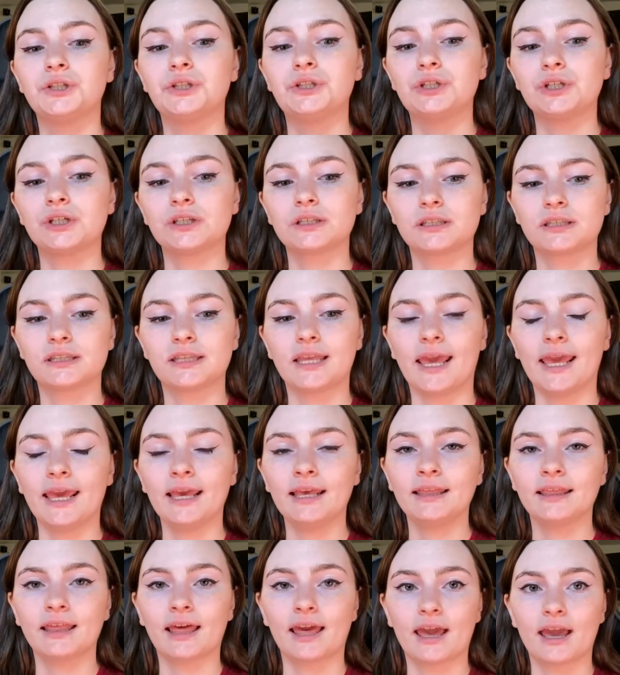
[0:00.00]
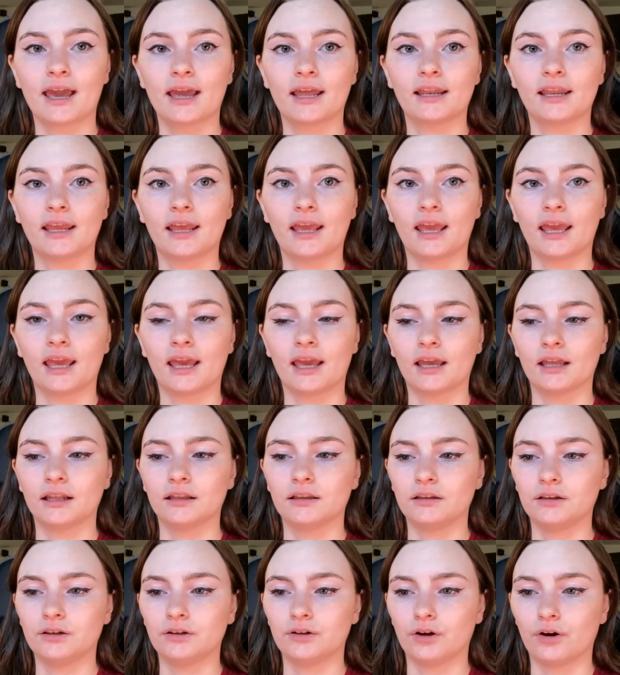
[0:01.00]
just take that
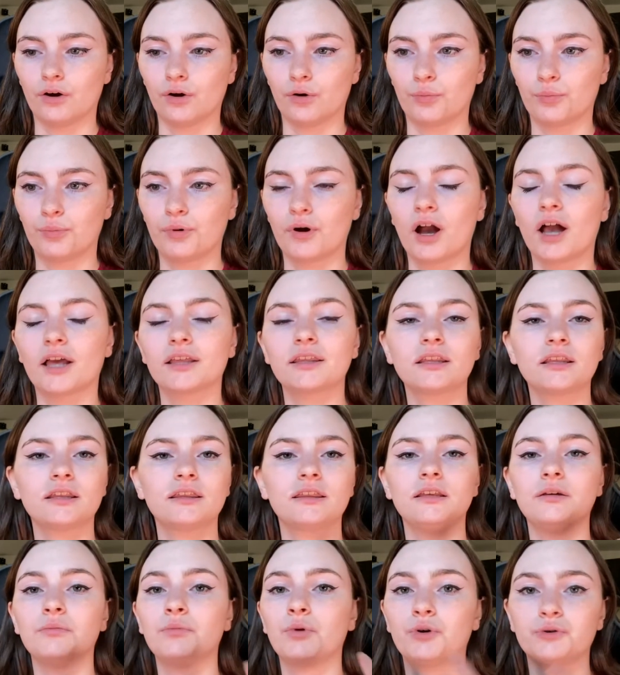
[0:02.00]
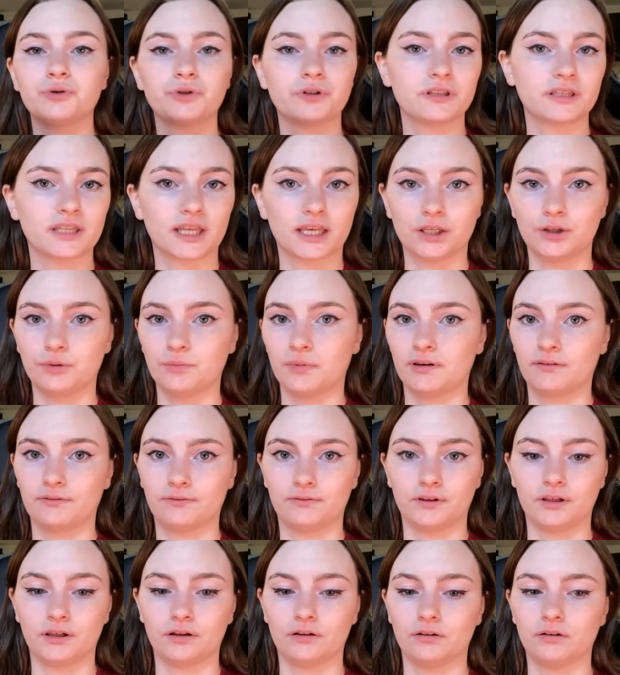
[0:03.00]
and, you know, process the emotions that you may
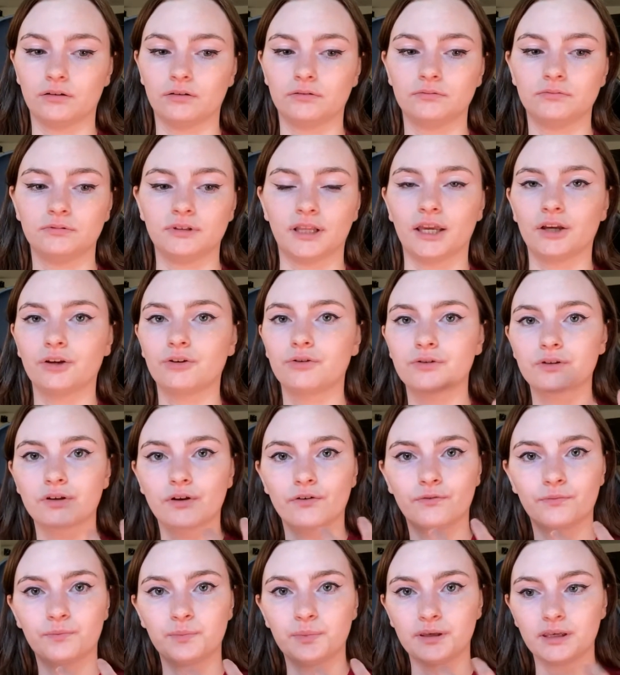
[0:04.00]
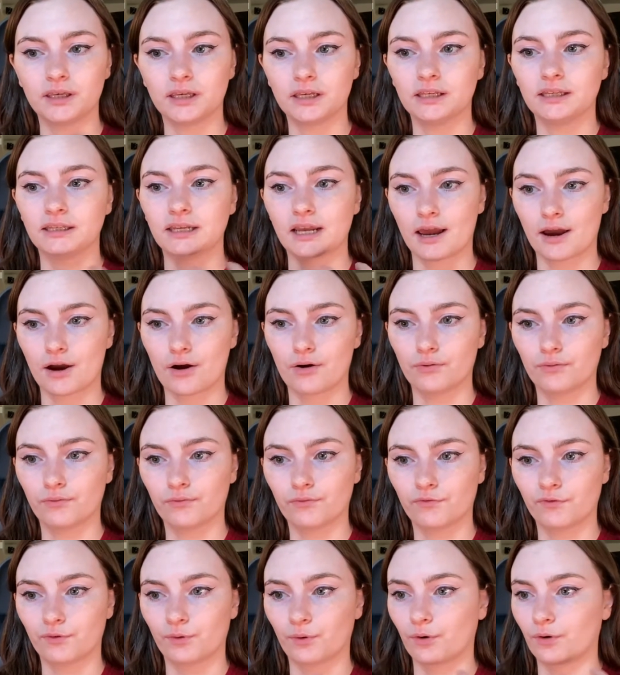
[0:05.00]
feel. Let yourself be down
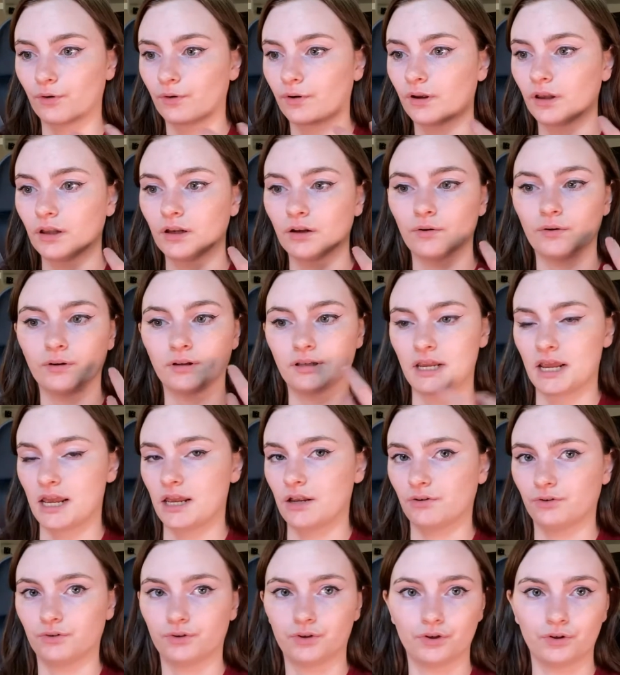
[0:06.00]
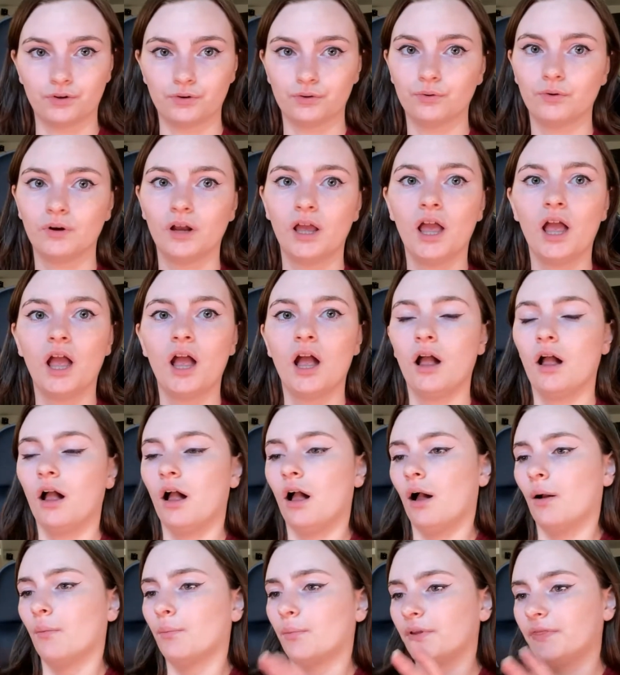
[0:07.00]
for, you know, a day or two,
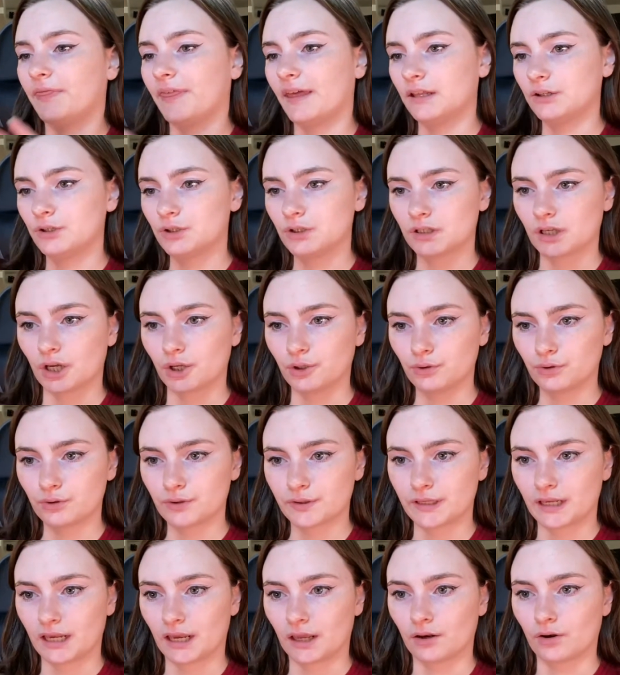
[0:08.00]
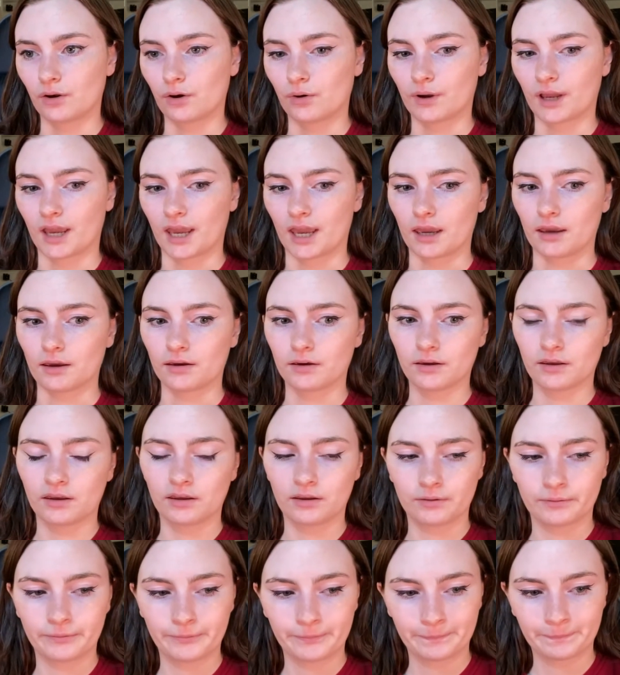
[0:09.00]
but then just understand, okay,
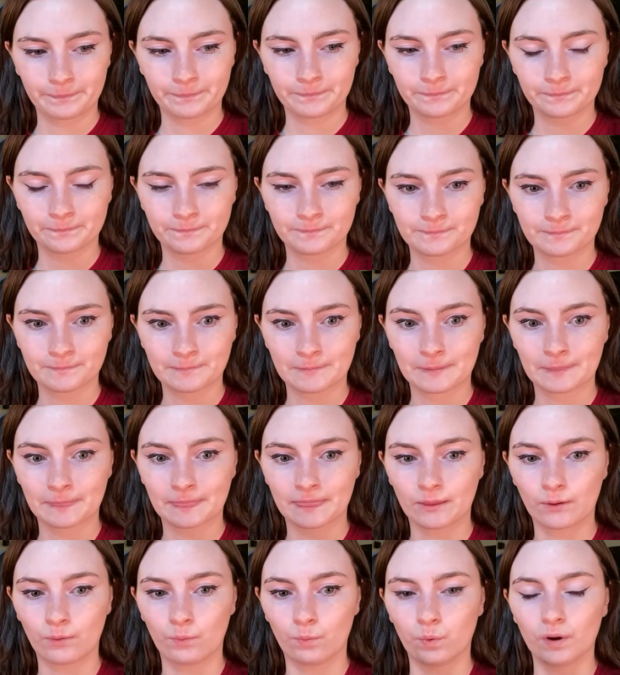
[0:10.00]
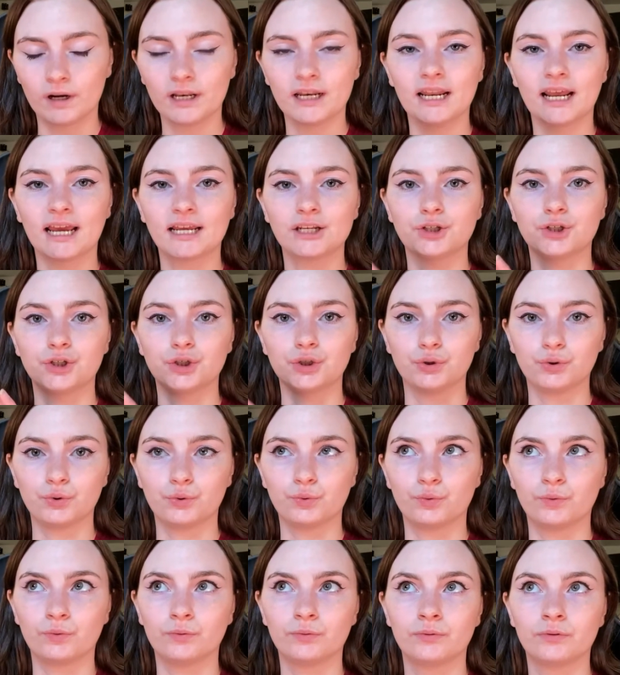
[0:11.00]
what did I
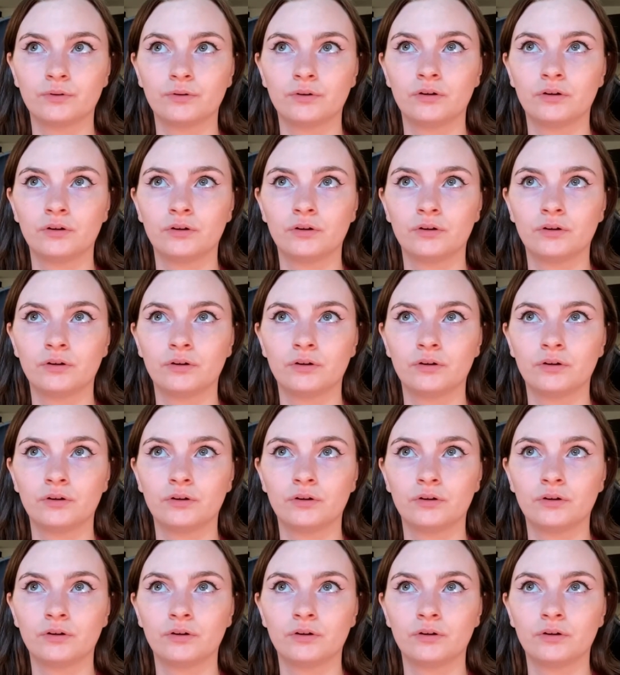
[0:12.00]
do